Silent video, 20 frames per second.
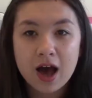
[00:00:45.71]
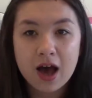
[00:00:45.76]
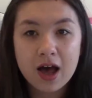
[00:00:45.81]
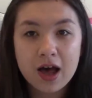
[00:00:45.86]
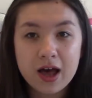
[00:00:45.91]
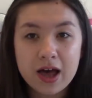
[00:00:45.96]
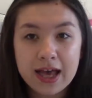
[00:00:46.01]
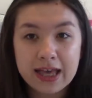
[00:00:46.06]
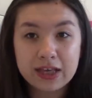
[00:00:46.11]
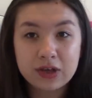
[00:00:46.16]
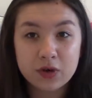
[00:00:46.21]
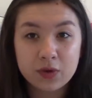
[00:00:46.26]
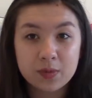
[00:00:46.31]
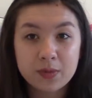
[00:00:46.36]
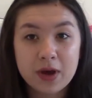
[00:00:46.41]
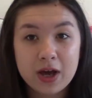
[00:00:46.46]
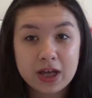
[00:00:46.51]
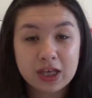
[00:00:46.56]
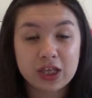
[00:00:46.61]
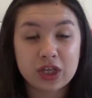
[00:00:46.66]
I got
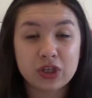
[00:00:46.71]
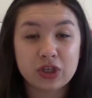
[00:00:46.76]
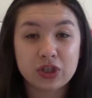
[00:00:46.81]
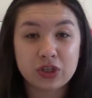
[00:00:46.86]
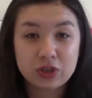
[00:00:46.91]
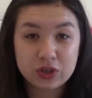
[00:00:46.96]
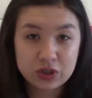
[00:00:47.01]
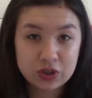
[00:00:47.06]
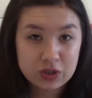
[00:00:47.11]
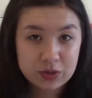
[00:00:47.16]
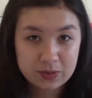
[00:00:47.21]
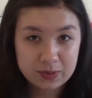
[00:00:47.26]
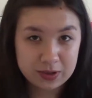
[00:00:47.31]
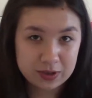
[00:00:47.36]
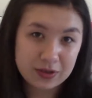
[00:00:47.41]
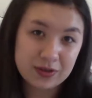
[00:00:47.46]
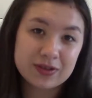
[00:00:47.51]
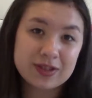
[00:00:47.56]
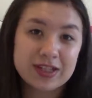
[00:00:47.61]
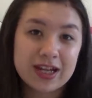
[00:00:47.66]
my YouTube
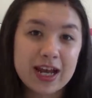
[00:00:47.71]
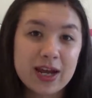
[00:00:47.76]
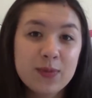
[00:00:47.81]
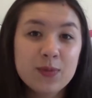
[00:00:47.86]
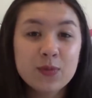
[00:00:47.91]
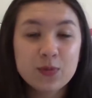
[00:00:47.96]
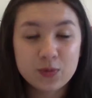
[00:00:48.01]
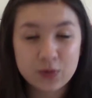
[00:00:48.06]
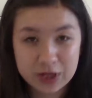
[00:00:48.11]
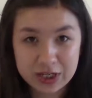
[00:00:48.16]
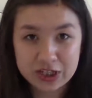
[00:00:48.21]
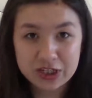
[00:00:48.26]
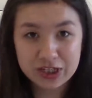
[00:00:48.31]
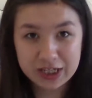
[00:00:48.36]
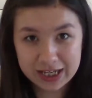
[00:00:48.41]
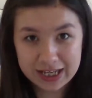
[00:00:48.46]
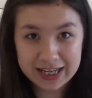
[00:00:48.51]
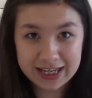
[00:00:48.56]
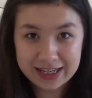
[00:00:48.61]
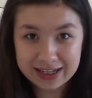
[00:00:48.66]
username, which
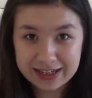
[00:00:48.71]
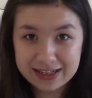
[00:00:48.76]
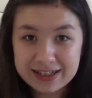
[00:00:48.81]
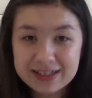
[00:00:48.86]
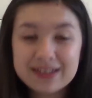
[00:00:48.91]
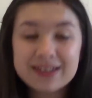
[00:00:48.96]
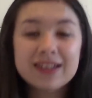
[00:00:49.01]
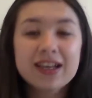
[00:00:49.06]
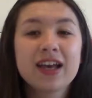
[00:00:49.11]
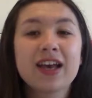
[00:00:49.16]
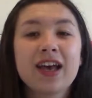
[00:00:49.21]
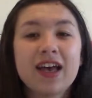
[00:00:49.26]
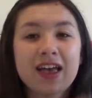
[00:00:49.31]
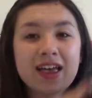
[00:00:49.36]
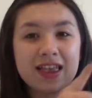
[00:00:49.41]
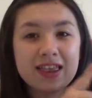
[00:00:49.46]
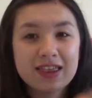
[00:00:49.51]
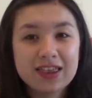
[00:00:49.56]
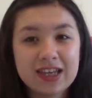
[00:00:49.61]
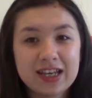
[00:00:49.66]
is
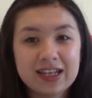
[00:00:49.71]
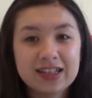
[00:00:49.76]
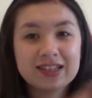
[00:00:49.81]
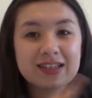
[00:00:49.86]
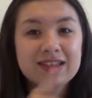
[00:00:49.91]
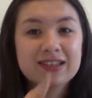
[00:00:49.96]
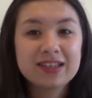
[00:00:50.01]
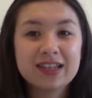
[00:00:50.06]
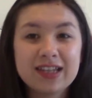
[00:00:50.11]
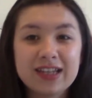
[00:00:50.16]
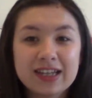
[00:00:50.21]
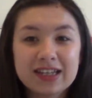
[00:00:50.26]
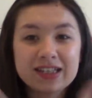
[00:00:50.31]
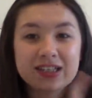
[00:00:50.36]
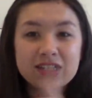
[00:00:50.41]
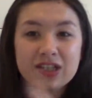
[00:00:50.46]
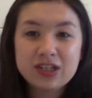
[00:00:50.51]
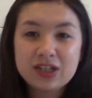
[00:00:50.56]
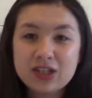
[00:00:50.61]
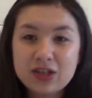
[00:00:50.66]
This
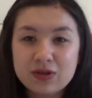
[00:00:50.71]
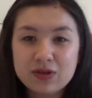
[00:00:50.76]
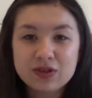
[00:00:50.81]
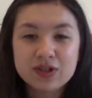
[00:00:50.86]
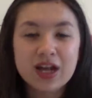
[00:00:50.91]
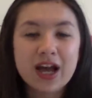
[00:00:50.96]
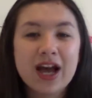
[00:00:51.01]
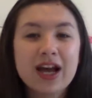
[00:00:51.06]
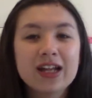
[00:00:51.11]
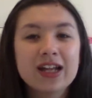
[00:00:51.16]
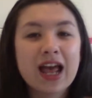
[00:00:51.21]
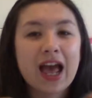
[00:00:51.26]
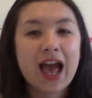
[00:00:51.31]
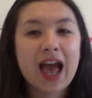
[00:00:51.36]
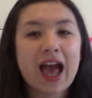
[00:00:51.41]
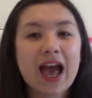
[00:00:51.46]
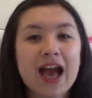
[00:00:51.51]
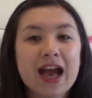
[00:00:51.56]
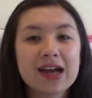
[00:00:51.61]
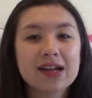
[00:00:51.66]
Is You-chan,
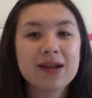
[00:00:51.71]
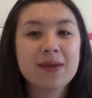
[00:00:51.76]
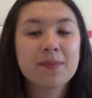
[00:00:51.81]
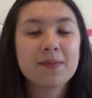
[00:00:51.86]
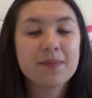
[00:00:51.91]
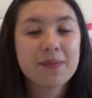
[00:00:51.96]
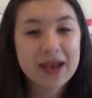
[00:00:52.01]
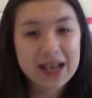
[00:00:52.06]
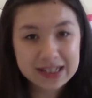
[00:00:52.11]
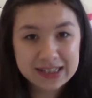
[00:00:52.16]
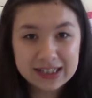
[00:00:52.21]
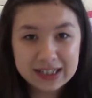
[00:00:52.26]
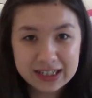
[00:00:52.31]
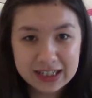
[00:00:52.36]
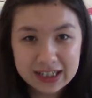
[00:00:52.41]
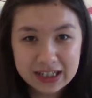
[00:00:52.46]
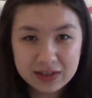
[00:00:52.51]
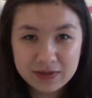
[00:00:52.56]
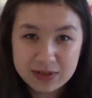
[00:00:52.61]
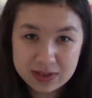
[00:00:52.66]
and
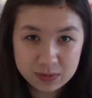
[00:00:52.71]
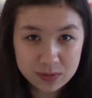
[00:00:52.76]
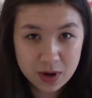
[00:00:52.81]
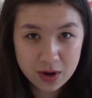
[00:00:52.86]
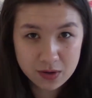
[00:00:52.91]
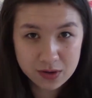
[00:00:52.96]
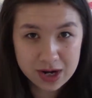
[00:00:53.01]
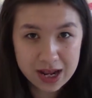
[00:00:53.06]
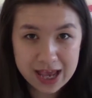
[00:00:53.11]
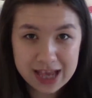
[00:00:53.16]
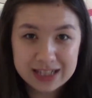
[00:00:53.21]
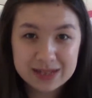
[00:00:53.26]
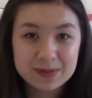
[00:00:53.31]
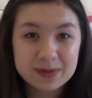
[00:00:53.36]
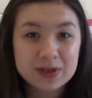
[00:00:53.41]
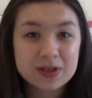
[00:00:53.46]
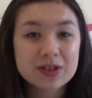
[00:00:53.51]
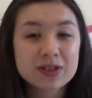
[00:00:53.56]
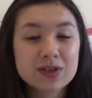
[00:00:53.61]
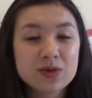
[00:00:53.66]
basically the reason why I got it is
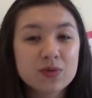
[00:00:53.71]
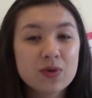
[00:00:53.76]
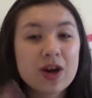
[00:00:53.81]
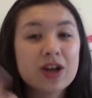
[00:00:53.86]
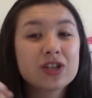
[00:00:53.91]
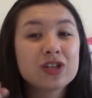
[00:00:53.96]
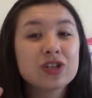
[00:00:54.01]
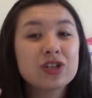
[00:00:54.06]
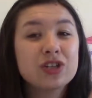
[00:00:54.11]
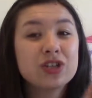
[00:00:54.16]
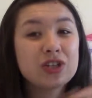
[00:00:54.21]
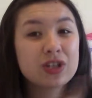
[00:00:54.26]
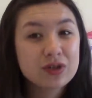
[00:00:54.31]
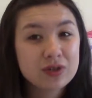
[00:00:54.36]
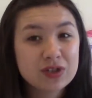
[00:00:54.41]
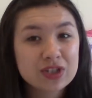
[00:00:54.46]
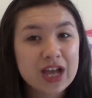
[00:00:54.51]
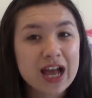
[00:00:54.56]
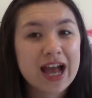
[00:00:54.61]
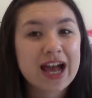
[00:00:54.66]
because the word
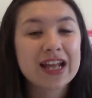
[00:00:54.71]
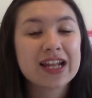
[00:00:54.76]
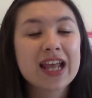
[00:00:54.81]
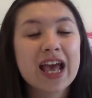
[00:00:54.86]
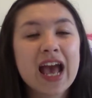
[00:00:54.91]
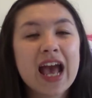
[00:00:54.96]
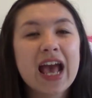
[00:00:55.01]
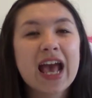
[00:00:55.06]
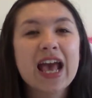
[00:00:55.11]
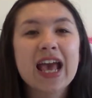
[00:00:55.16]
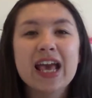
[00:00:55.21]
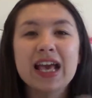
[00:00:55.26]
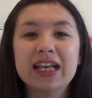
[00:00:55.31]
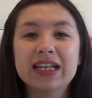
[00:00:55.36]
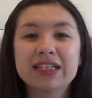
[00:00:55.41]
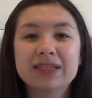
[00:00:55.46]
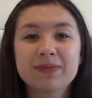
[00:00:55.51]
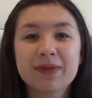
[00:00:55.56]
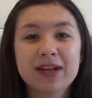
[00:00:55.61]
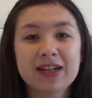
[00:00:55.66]
You-chan
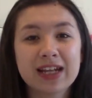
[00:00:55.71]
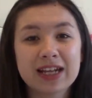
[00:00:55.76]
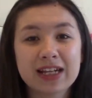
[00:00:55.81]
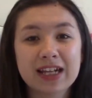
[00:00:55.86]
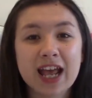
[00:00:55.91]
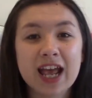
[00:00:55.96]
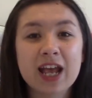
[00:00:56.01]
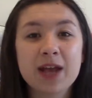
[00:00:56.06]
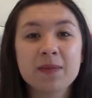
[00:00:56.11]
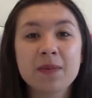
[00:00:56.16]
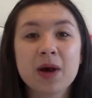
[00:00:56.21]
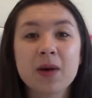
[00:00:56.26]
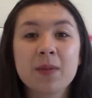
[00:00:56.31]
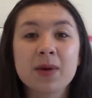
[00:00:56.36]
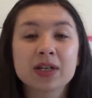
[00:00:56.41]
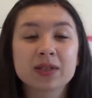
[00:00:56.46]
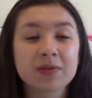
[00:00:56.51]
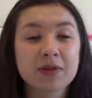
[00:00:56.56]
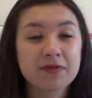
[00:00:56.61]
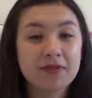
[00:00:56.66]
is my nickname
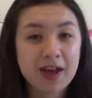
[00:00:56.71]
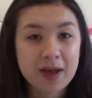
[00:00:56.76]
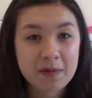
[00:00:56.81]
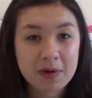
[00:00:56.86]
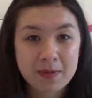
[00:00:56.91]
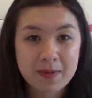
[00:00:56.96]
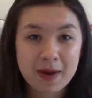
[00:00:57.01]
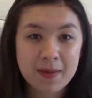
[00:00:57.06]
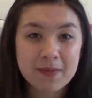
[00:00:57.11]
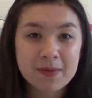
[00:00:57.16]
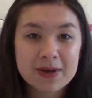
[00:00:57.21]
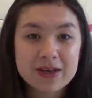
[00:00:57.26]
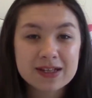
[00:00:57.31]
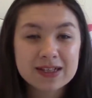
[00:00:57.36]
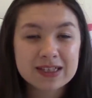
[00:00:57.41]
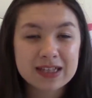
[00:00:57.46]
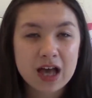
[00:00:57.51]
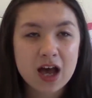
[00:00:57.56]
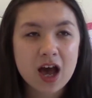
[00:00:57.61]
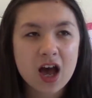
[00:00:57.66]
amongst my family
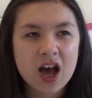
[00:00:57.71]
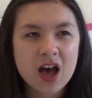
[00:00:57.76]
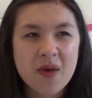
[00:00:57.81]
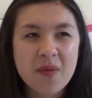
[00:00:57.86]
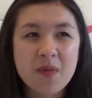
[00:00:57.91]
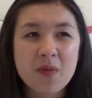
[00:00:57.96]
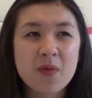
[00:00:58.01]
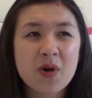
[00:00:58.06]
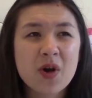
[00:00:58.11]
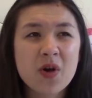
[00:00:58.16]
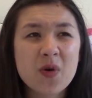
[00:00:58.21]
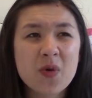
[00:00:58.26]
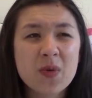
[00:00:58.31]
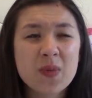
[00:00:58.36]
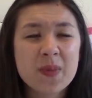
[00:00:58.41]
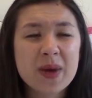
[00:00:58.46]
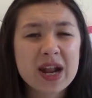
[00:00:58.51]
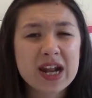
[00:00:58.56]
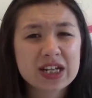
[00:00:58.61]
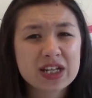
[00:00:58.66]
members. Well,
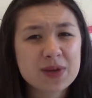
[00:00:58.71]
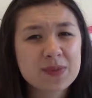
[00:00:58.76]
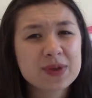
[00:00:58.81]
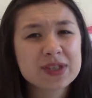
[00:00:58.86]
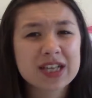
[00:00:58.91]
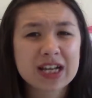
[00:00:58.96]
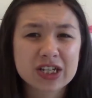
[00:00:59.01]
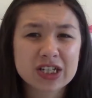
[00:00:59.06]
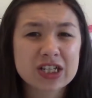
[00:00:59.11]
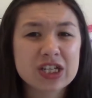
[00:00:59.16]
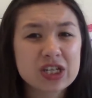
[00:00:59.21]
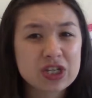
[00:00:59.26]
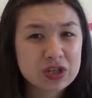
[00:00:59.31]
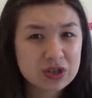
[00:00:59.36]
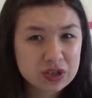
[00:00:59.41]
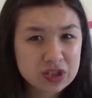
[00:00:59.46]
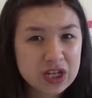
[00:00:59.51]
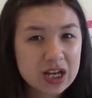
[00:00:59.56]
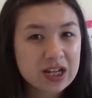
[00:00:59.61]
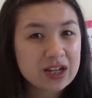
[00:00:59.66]
my nickname is actually
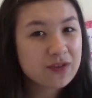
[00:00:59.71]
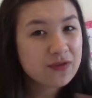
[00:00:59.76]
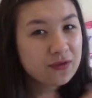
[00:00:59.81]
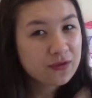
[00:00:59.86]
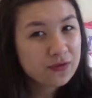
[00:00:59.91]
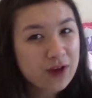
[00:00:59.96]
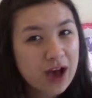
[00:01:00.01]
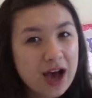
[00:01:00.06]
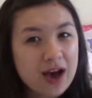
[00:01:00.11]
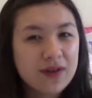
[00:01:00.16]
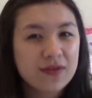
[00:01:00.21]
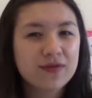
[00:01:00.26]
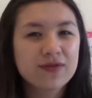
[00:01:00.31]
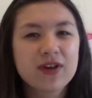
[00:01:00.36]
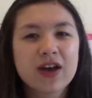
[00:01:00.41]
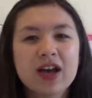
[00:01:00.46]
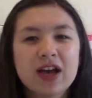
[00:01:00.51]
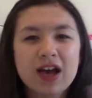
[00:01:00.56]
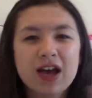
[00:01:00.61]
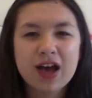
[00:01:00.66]
You-chan, Faff
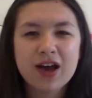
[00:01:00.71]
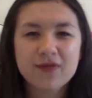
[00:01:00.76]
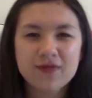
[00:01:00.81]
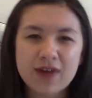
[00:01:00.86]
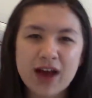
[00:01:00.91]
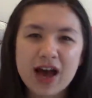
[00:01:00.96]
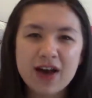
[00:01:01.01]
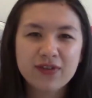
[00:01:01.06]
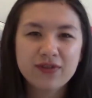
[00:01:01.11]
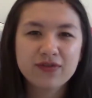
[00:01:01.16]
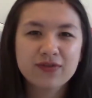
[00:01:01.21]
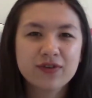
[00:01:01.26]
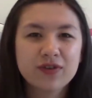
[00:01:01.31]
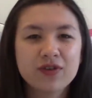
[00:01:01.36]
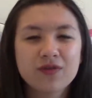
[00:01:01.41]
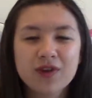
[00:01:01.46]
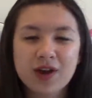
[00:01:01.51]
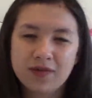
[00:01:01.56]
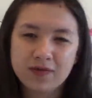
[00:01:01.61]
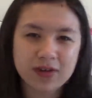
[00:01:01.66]

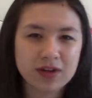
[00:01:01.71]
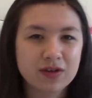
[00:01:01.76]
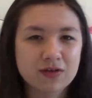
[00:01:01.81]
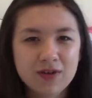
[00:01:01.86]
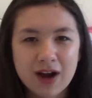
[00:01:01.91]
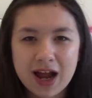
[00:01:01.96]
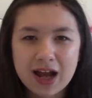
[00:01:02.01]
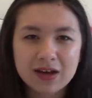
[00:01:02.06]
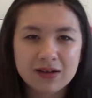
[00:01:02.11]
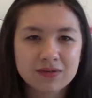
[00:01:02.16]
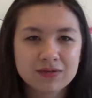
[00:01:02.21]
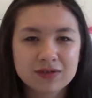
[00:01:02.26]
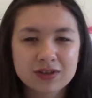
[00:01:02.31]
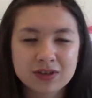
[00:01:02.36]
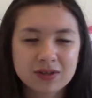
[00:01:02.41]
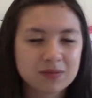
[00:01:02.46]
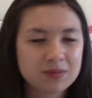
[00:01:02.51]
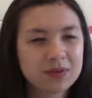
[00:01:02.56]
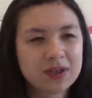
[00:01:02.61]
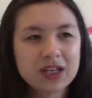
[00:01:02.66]
for faffing around
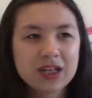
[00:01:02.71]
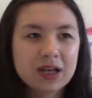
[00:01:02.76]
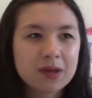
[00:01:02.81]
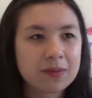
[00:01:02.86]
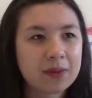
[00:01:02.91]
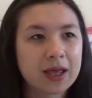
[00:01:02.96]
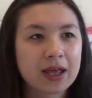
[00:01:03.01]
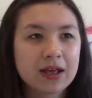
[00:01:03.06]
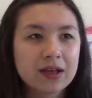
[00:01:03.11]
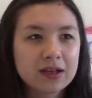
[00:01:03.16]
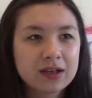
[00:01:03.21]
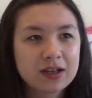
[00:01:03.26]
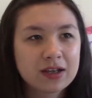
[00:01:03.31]
and being a bit